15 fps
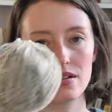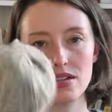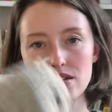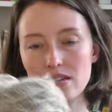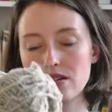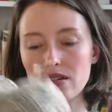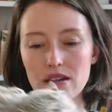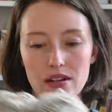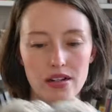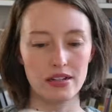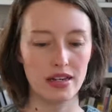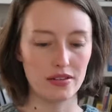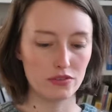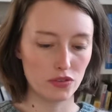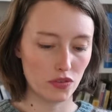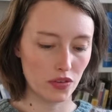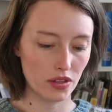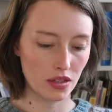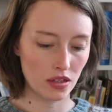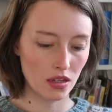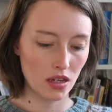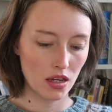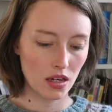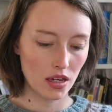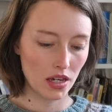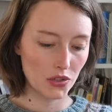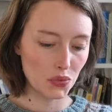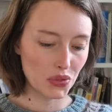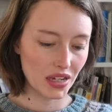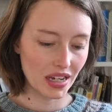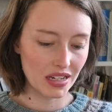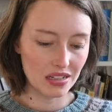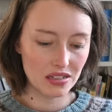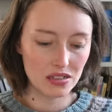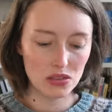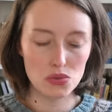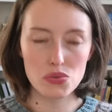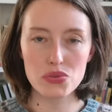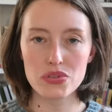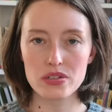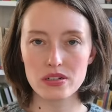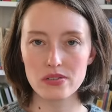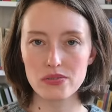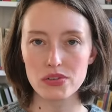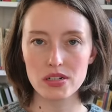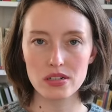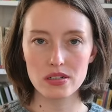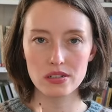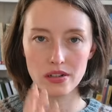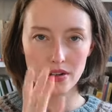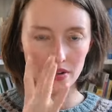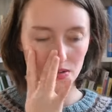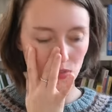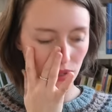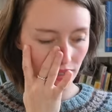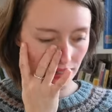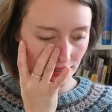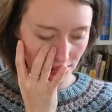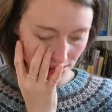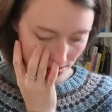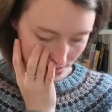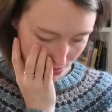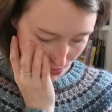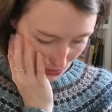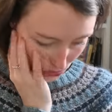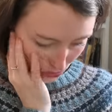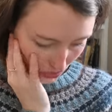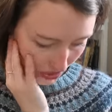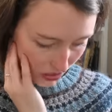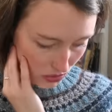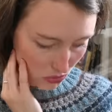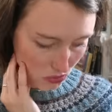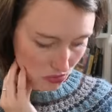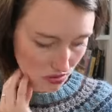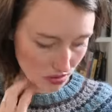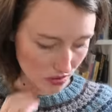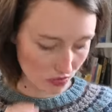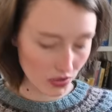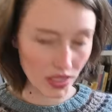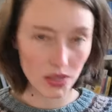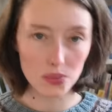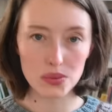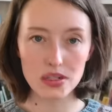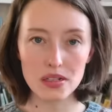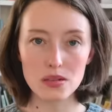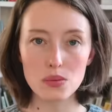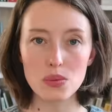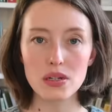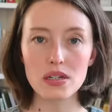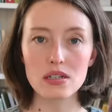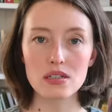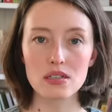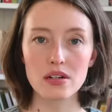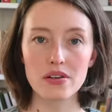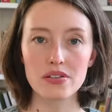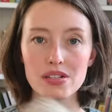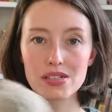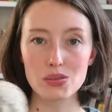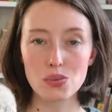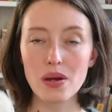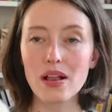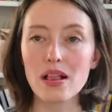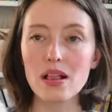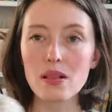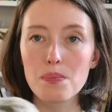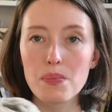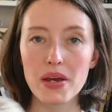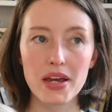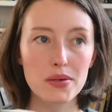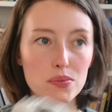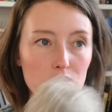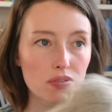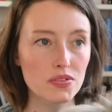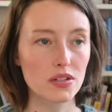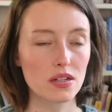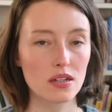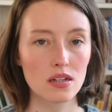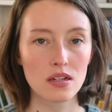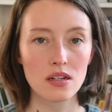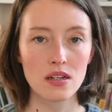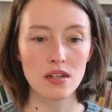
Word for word: uh, like everything and you can use different yarn weights so you can use the fingering weight yarn as well paired with a